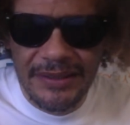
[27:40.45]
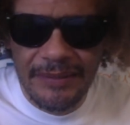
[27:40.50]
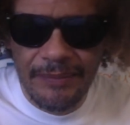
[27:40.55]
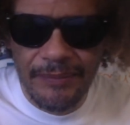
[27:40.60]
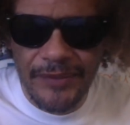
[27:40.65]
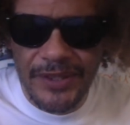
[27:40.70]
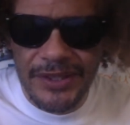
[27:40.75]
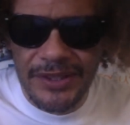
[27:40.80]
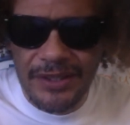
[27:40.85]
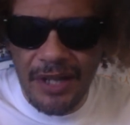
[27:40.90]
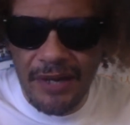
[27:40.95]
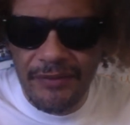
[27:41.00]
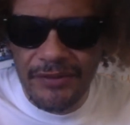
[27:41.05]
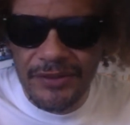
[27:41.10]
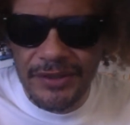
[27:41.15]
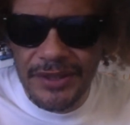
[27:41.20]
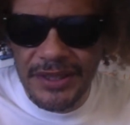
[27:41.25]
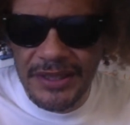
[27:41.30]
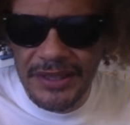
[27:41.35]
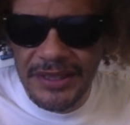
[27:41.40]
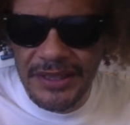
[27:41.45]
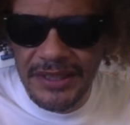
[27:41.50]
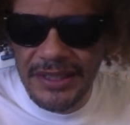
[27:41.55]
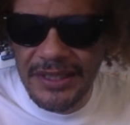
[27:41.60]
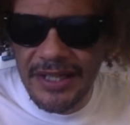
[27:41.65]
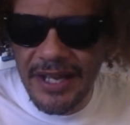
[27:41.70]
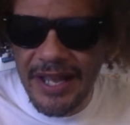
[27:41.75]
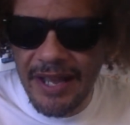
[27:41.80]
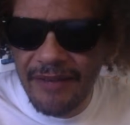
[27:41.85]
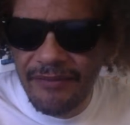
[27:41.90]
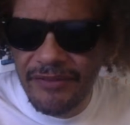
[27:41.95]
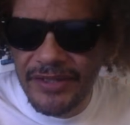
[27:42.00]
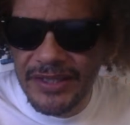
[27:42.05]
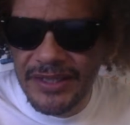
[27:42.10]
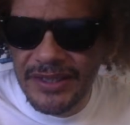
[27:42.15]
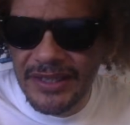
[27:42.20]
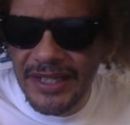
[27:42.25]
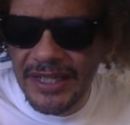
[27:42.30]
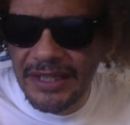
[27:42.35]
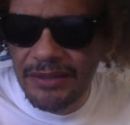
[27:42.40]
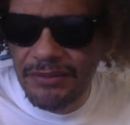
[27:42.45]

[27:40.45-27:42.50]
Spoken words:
The sovereignty in every state